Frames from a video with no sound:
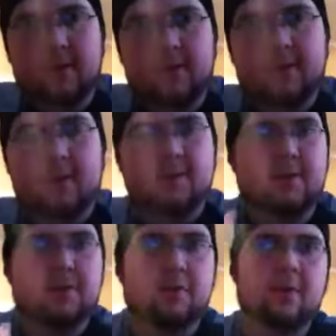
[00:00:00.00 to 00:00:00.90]
that was the
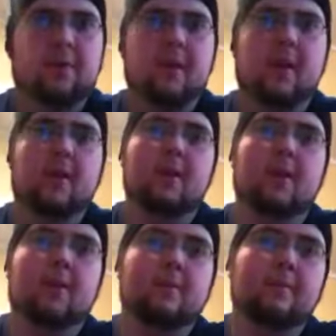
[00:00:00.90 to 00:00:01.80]
story of that.
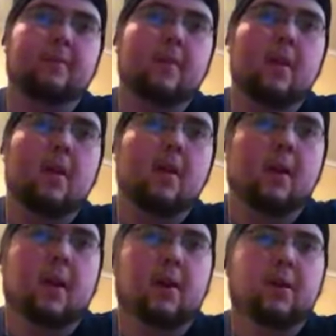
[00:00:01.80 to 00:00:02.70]
I